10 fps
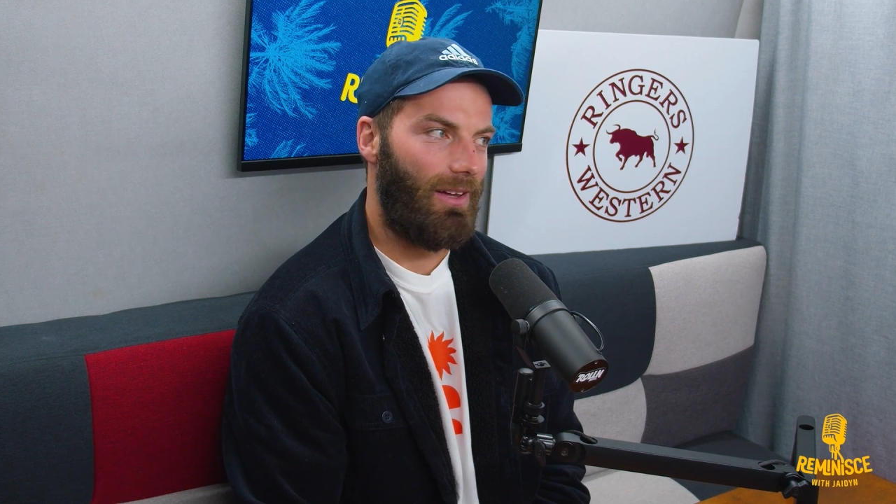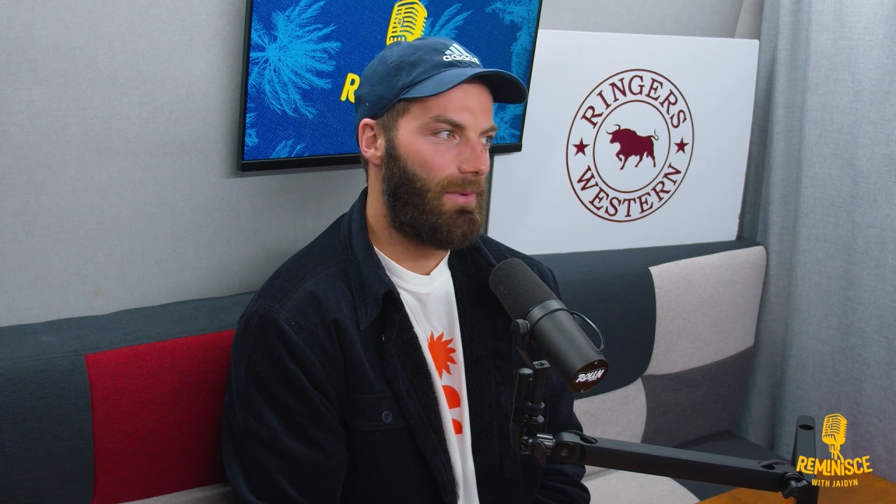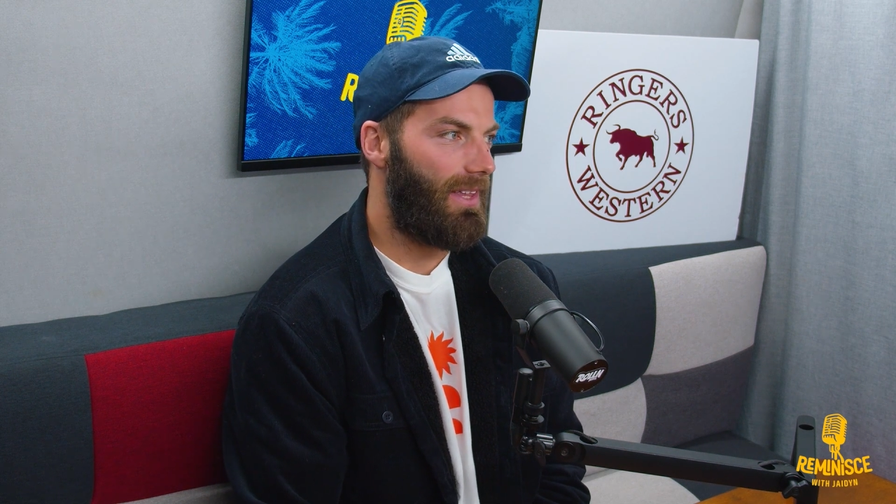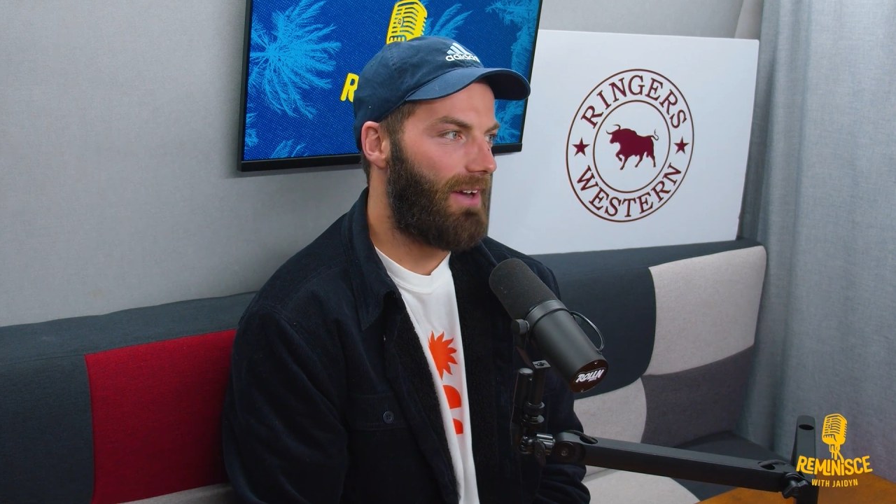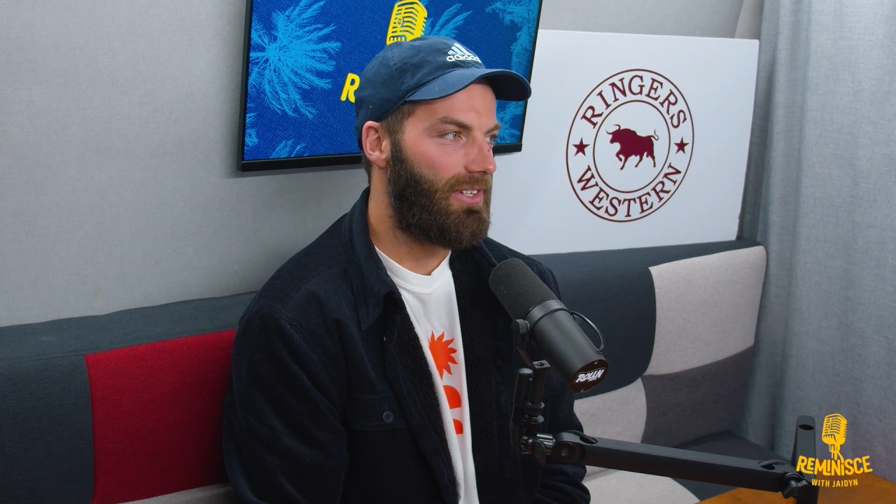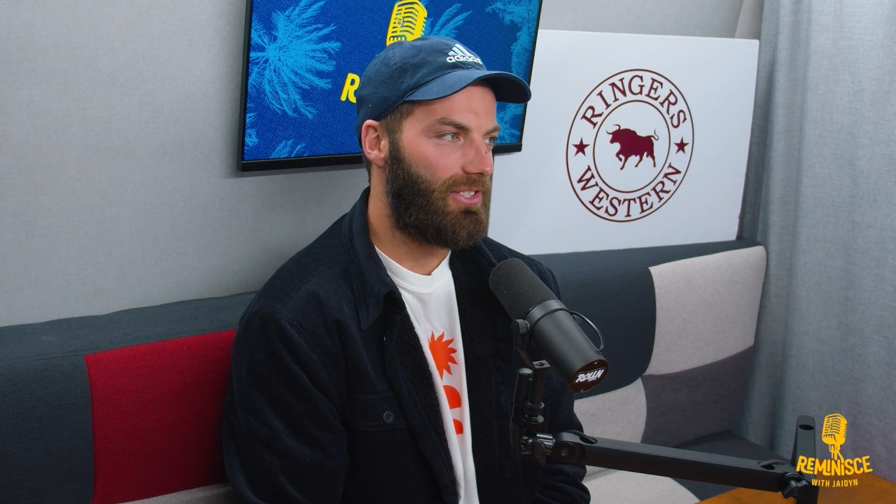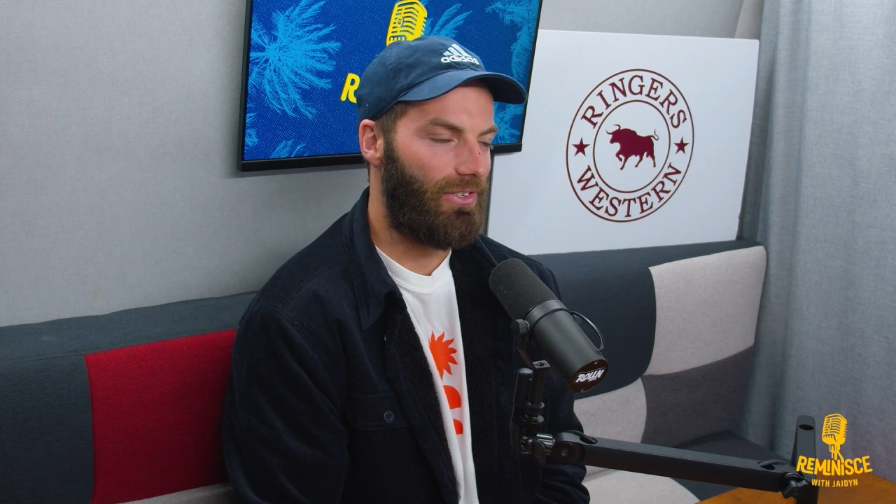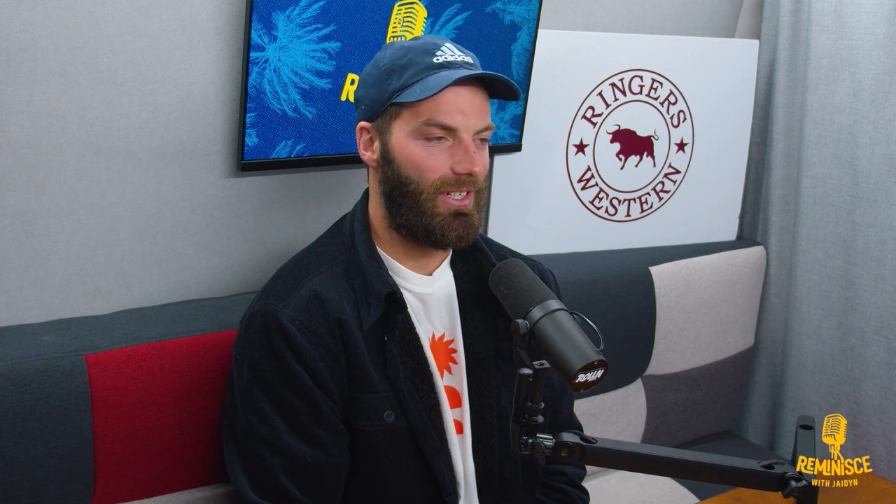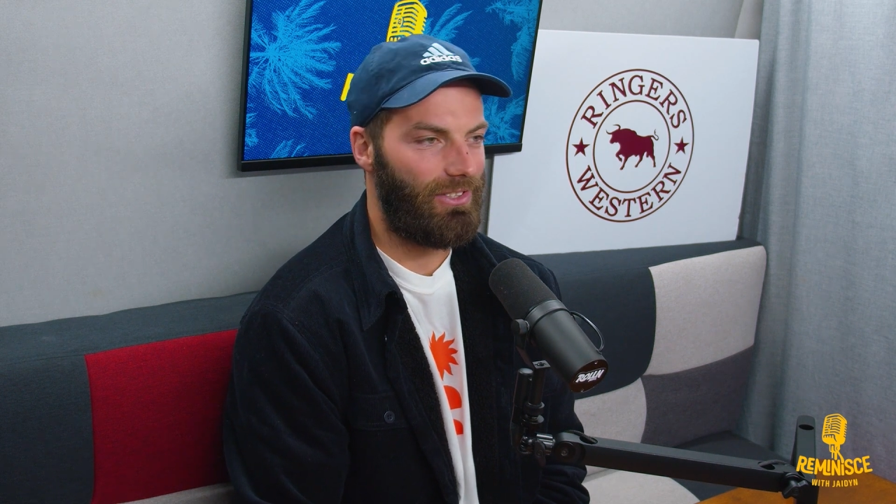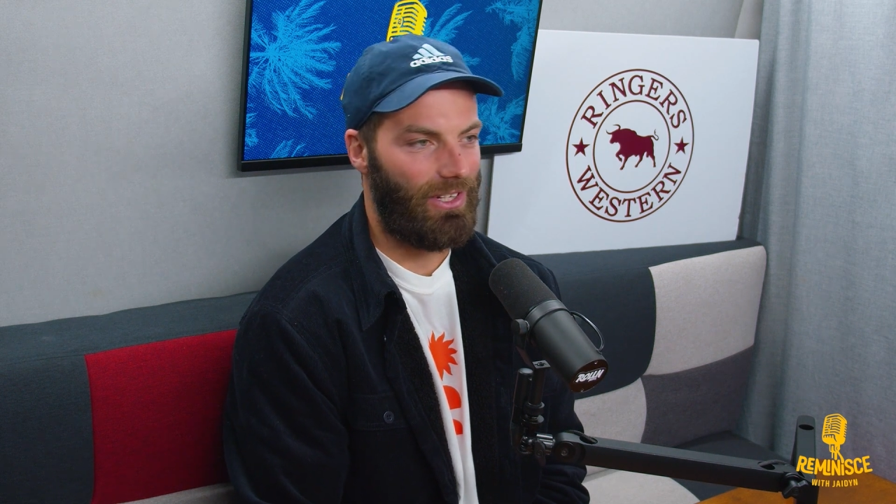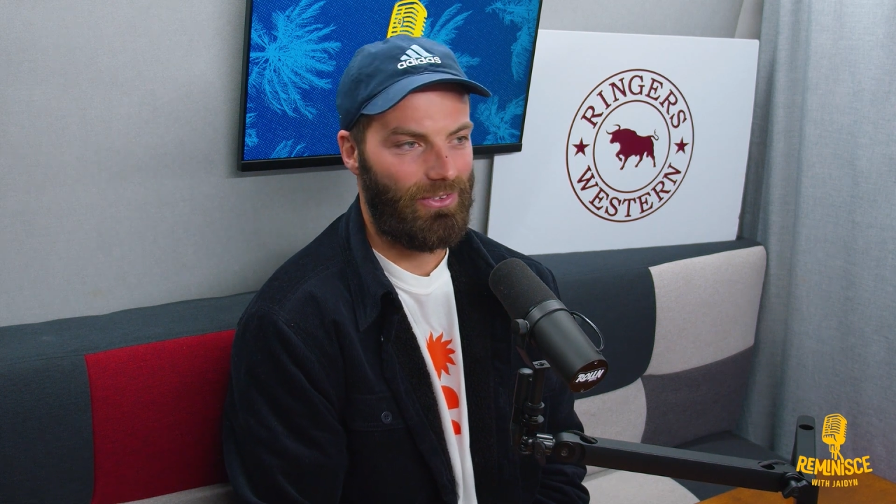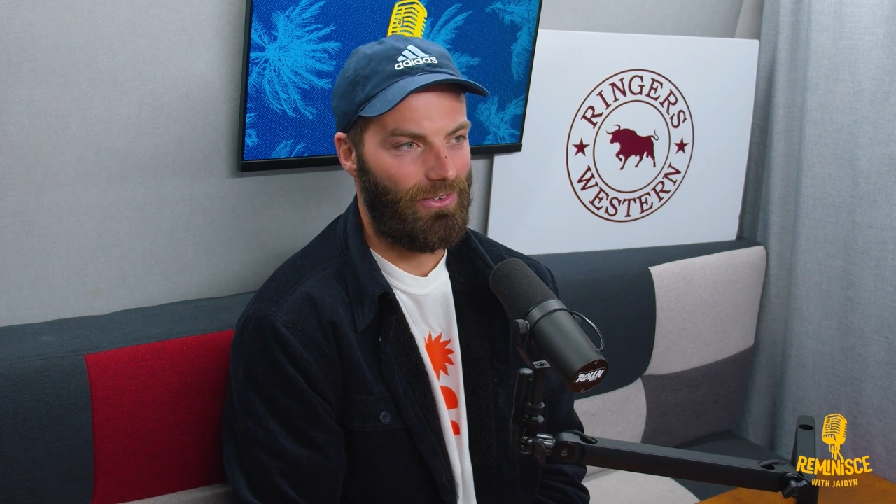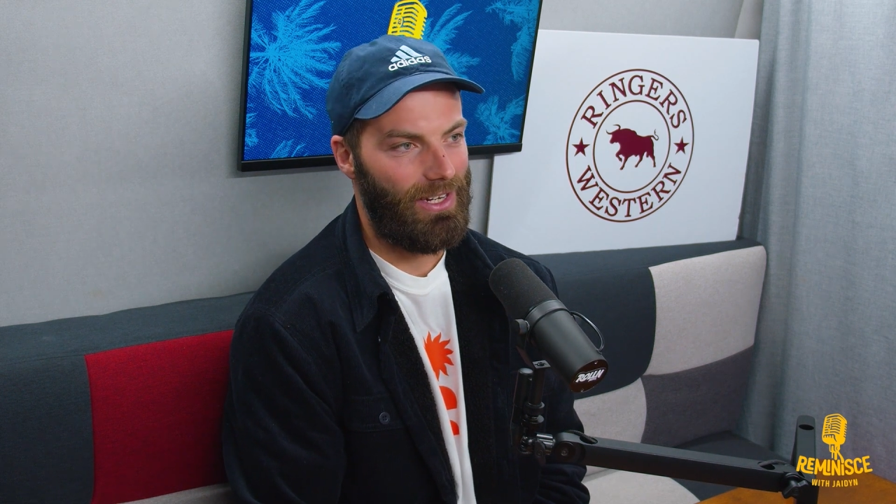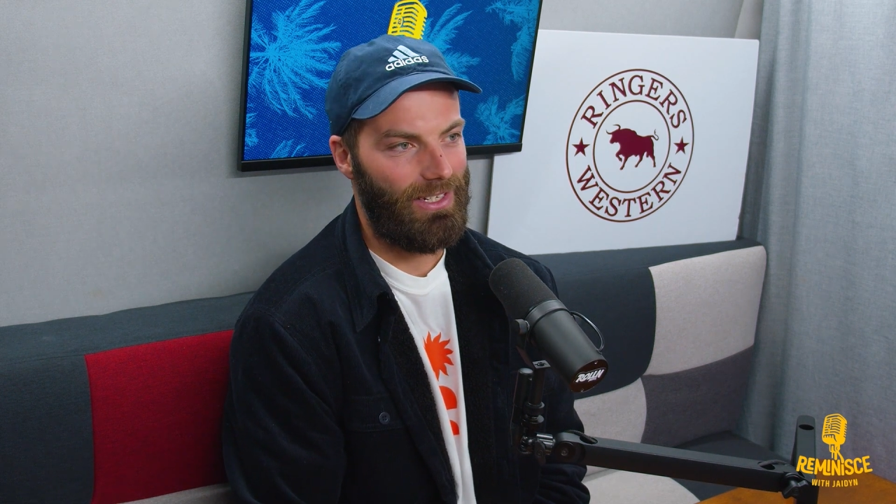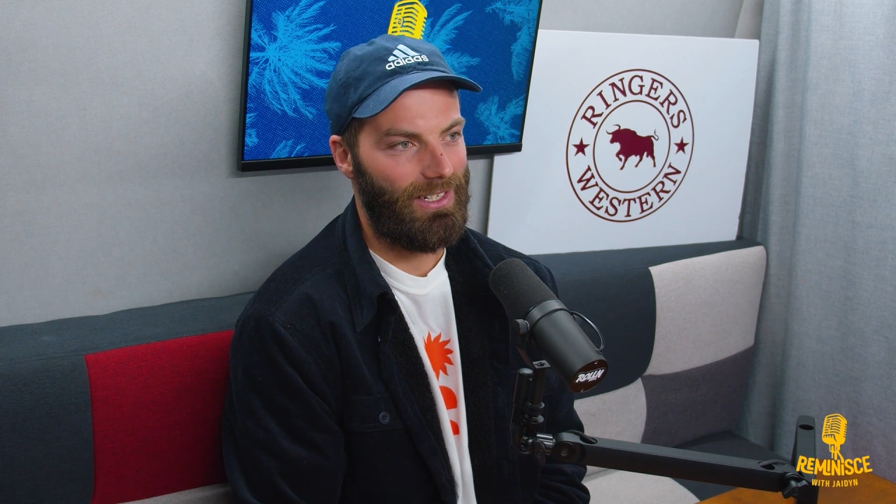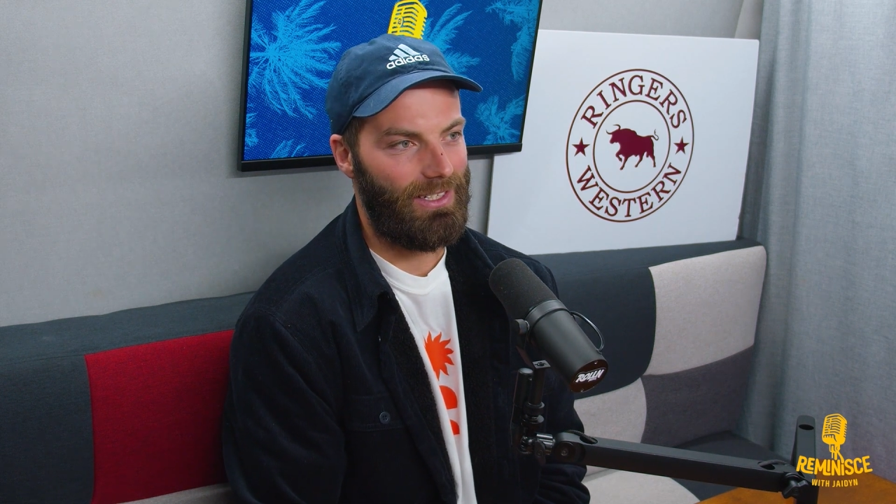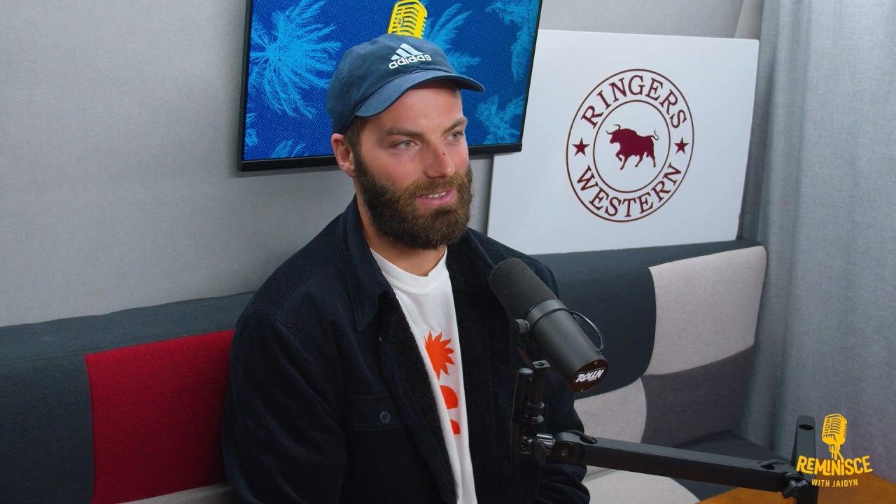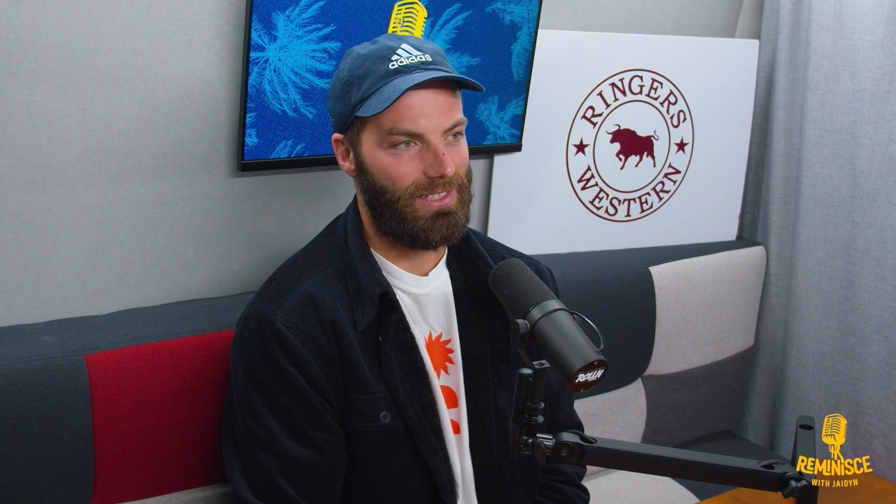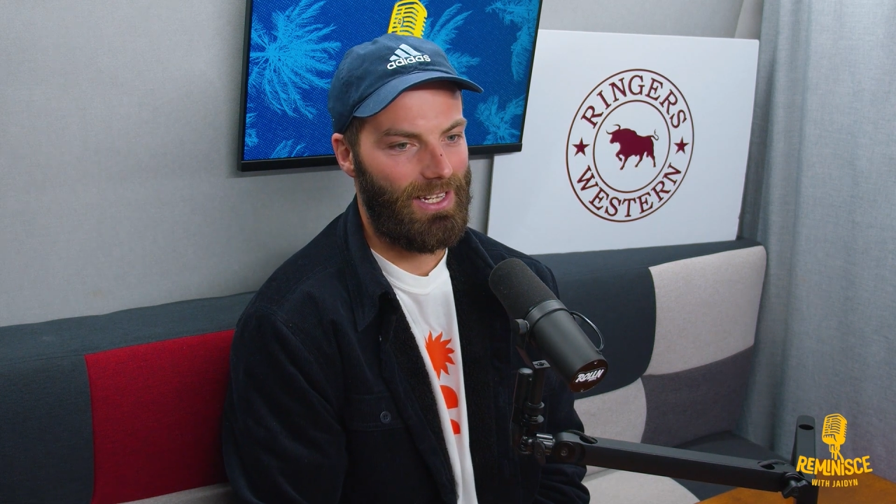I mean, the average career is like 3 years,